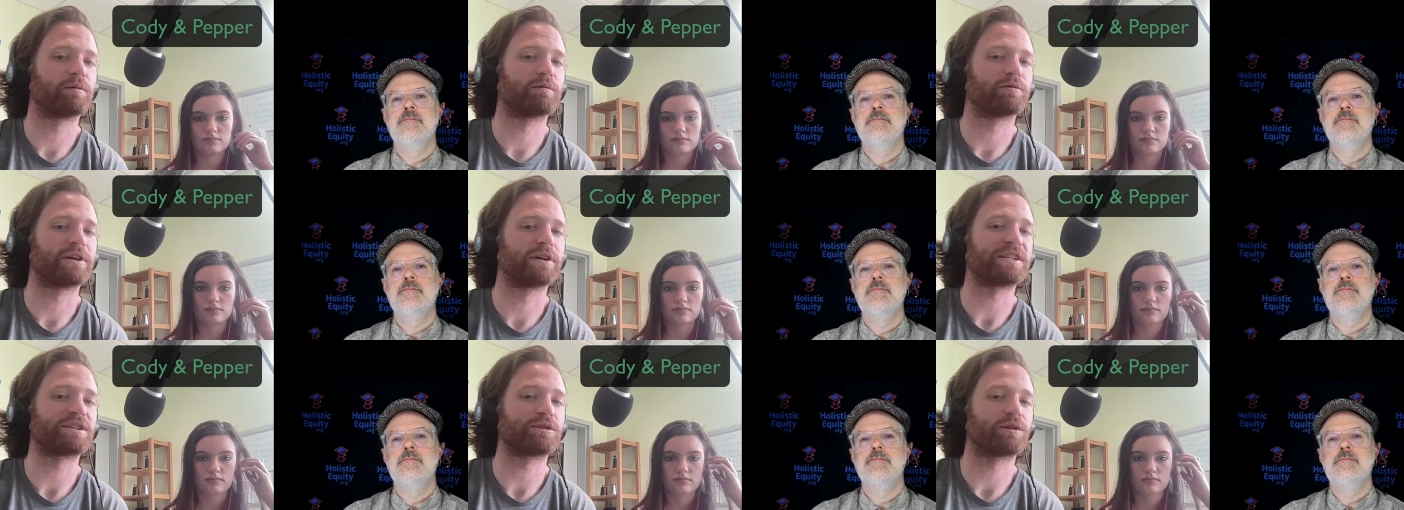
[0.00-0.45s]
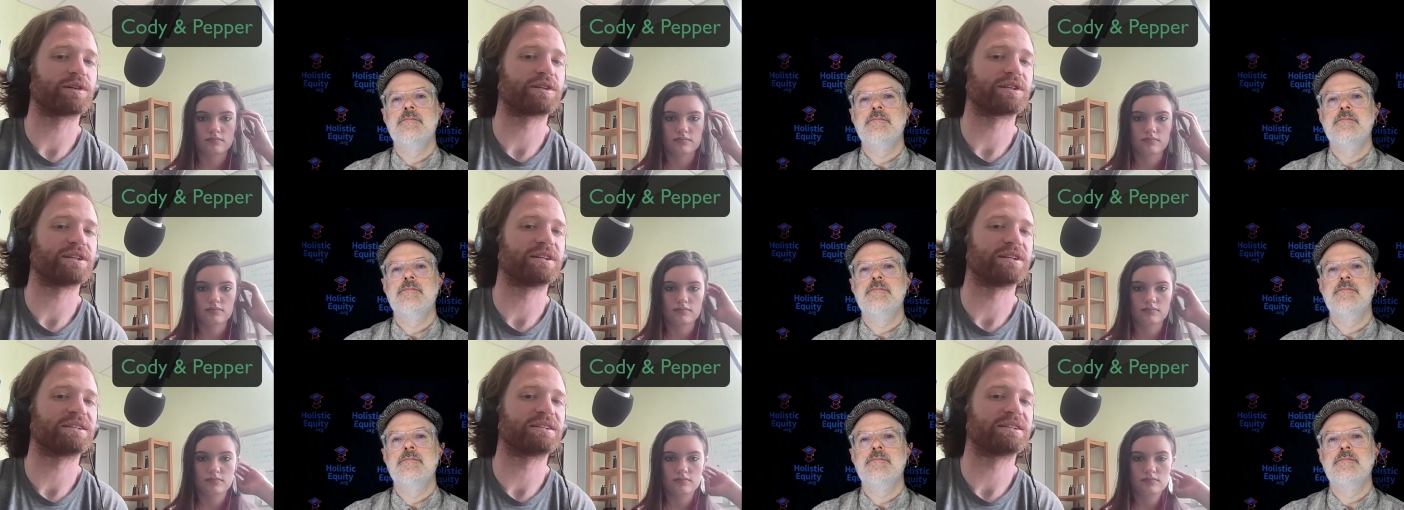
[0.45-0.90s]

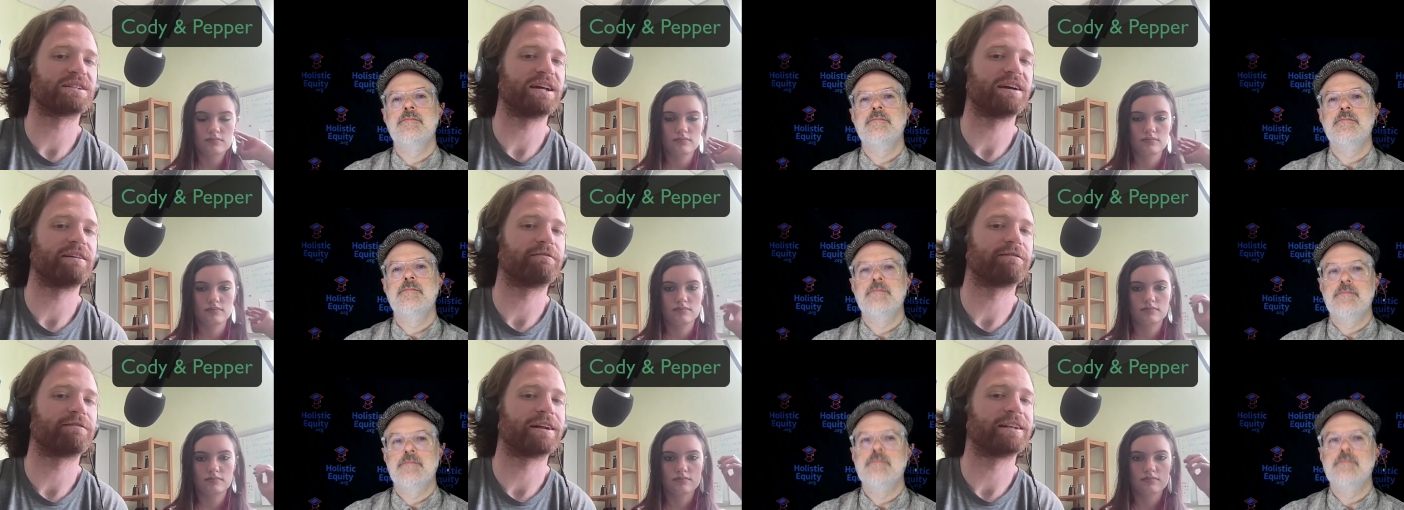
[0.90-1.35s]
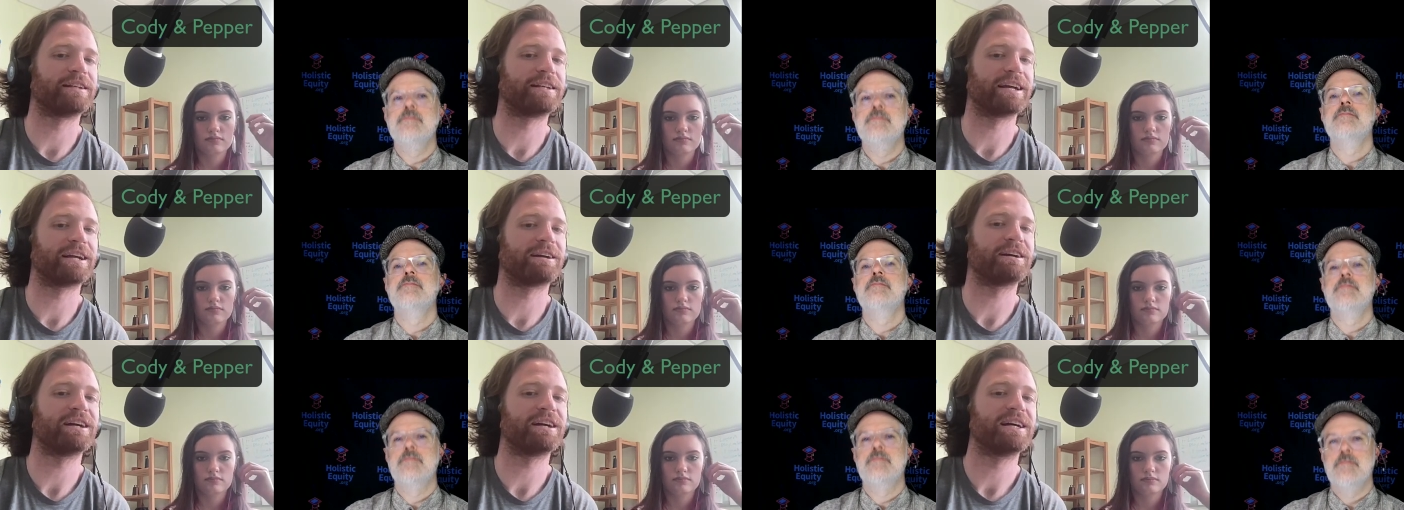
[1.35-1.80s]
Speaker 1: resources and
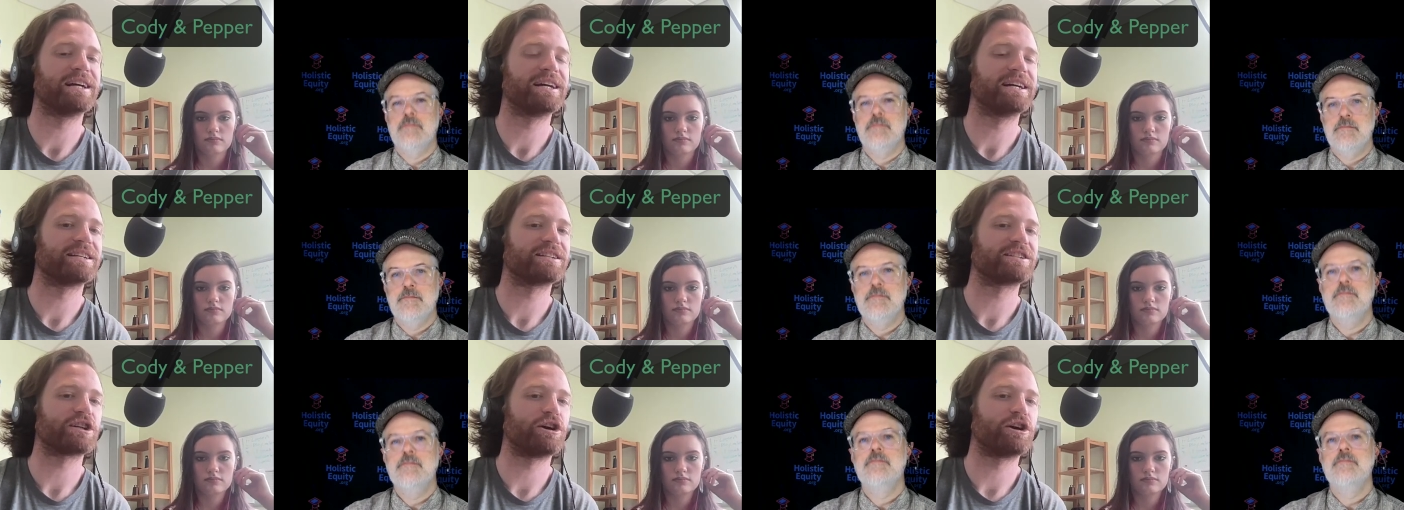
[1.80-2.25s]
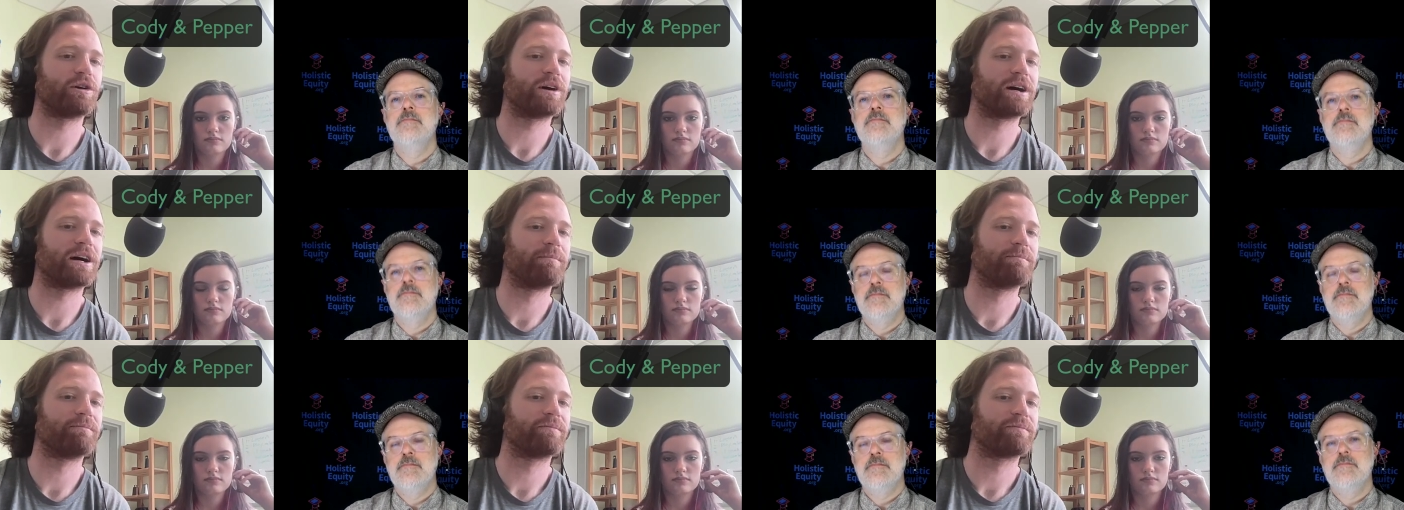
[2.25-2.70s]
funding. So, um,